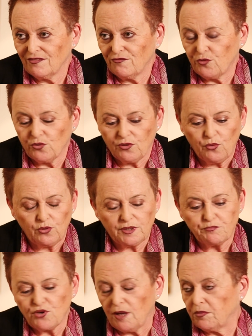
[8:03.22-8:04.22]
for all the
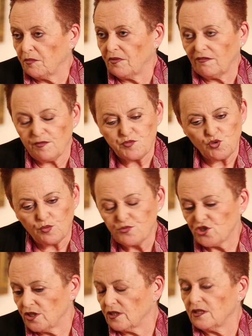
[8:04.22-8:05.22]
problem of
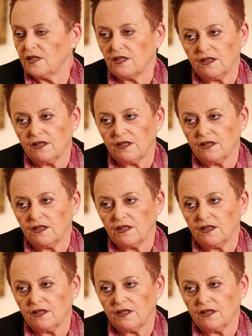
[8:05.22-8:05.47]
absorption